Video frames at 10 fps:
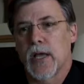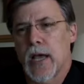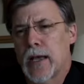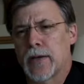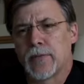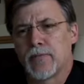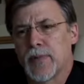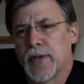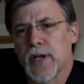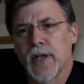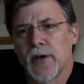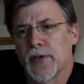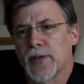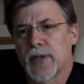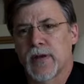Uh, the
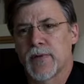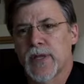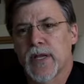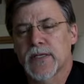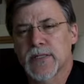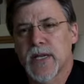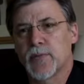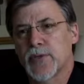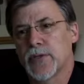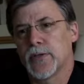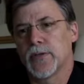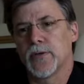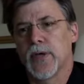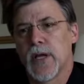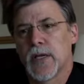health and everything seems
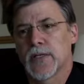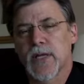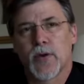to stay